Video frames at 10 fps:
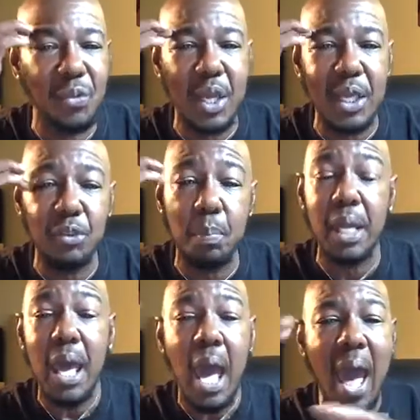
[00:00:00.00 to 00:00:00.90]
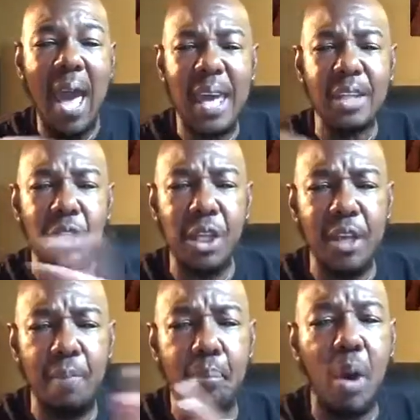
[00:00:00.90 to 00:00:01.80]
things. But I had to
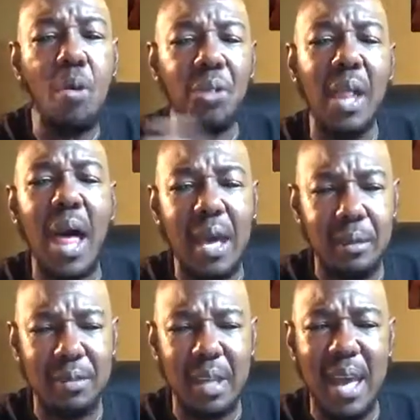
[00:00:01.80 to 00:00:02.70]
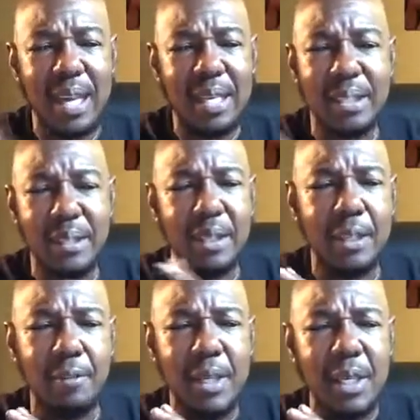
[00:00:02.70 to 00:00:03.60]
live both lives. I had to
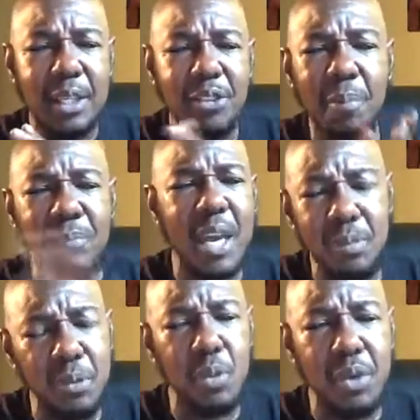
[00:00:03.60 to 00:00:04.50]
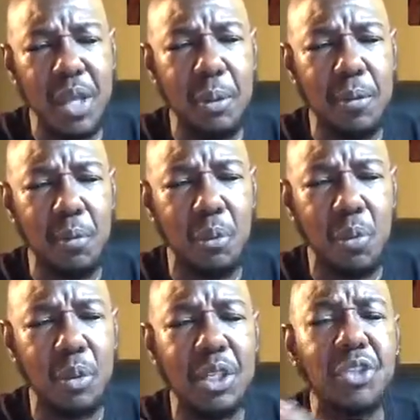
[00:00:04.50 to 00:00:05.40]
live sometimes where
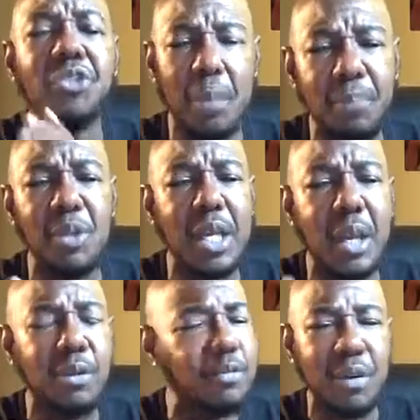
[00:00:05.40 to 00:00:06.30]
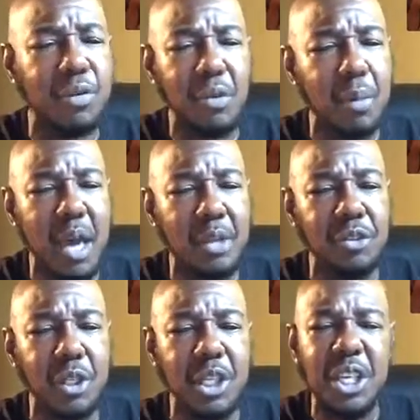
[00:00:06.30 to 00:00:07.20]
we accepted that I was very, very
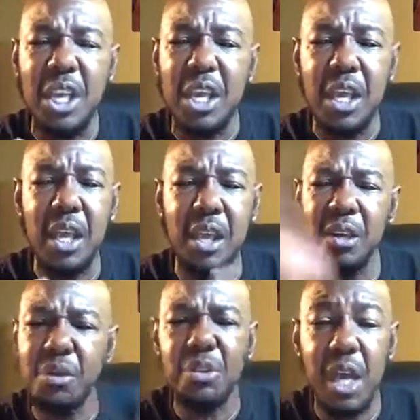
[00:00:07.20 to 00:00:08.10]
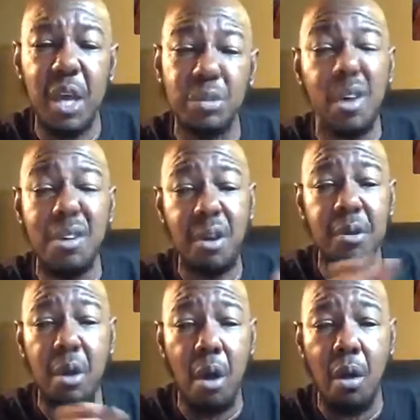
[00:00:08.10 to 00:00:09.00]
masculine, and other times, no, no,
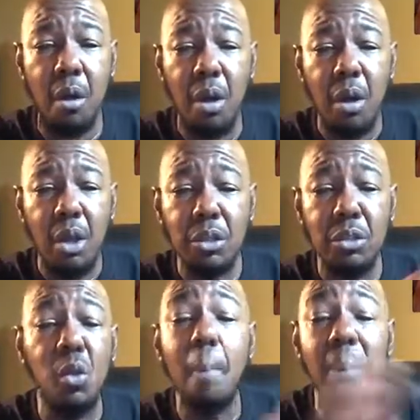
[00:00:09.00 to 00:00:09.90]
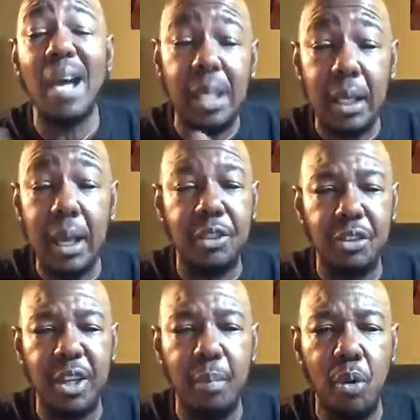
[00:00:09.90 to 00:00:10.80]
no, you were
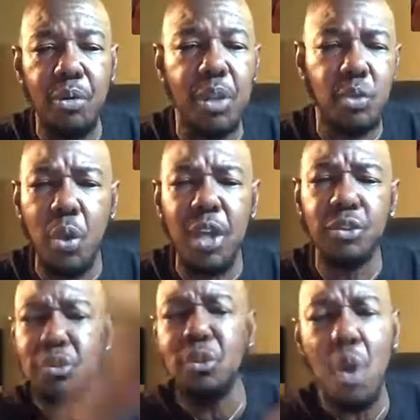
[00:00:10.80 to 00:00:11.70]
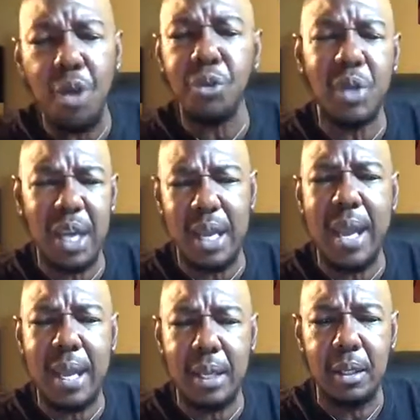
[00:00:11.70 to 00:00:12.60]
biologically born this way, so you also got to
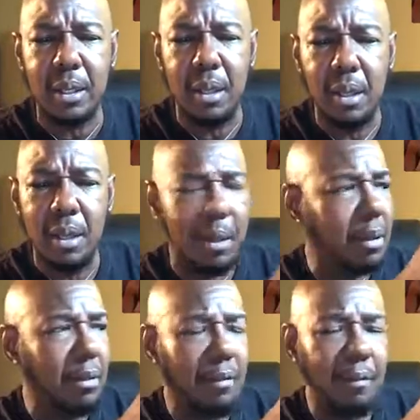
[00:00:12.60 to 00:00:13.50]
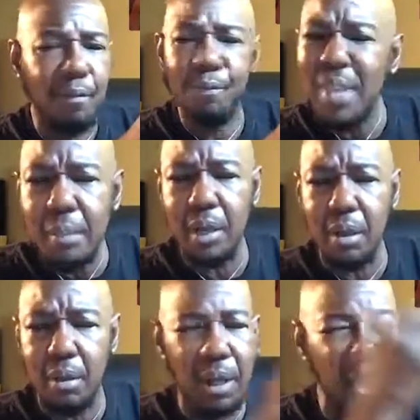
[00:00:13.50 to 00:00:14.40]
act female.
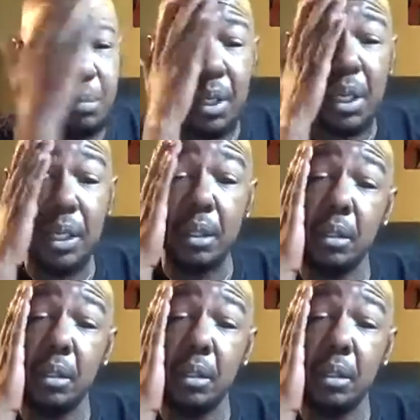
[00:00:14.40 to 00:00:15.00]
And I'm like,